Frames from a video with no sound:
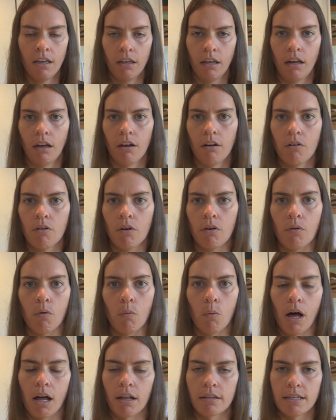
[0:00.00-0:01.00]

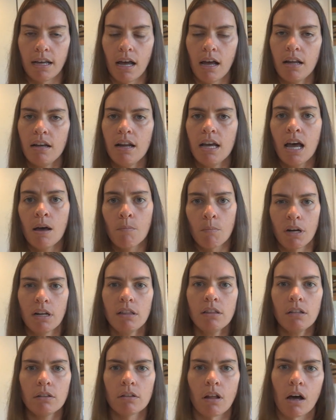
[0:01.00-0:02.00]
well done. But
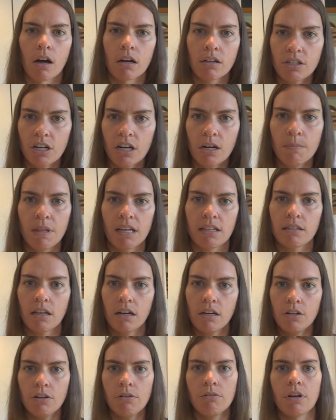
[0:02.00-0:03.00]
in the long term, that's
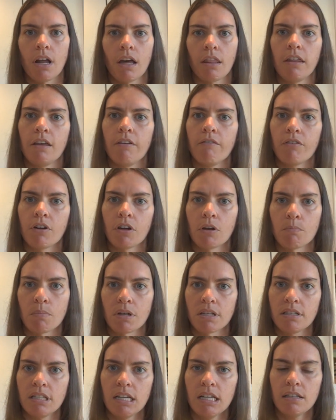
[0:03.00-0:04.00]
going to do nothing for your
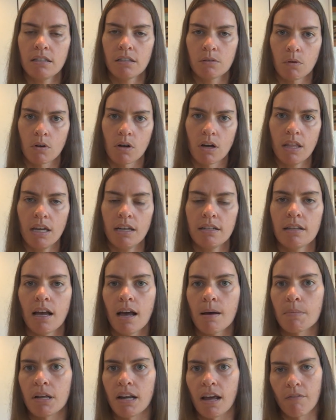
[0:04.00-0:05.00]
business. So all that
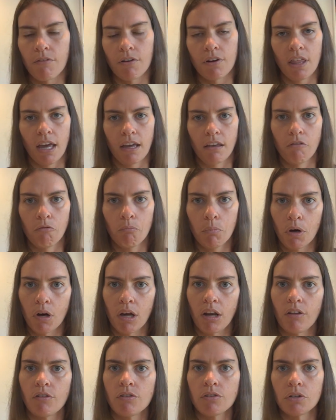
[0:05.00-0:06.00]
time and effort that you've
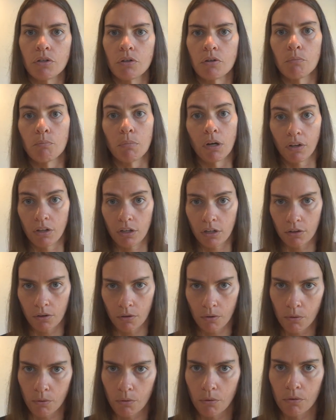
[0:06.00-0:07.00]
put into building
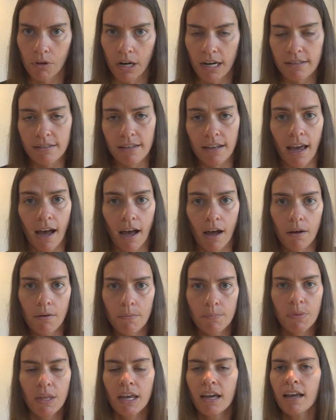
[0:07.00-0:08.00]
your Google Grants
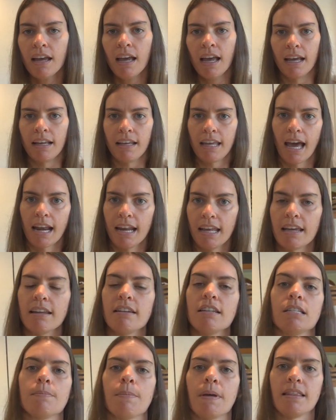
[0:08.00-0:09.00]
account and getting
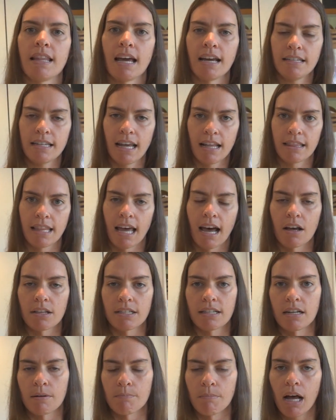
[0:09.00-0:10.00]
it to spend that
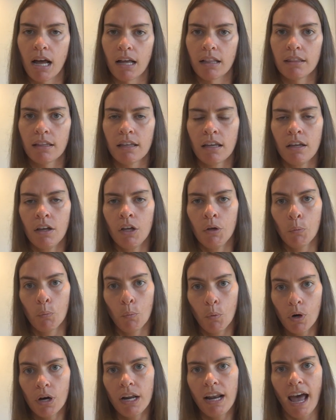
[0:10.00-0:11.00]
$10,000 a month
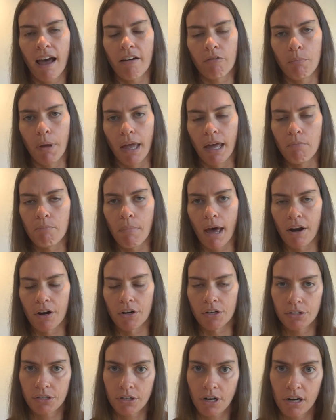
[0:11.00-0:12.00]
would have been
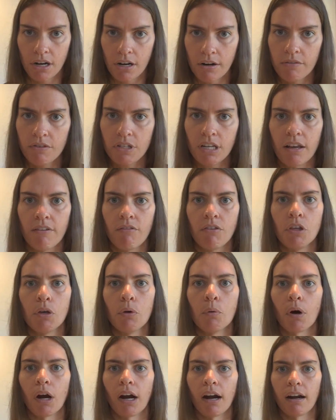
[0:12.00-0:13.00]
better served if
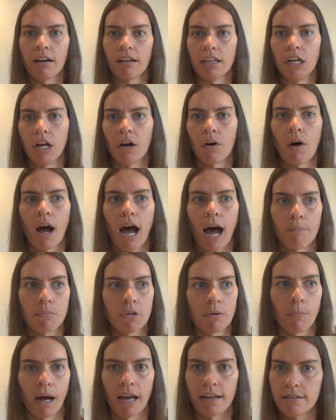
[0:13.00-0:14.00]
you were,
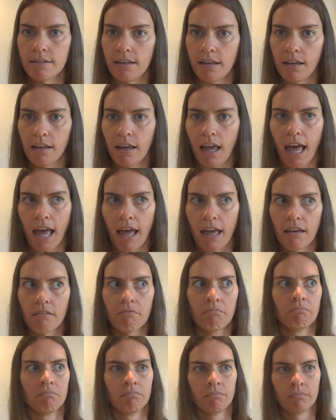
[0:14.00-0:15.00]
optimizing a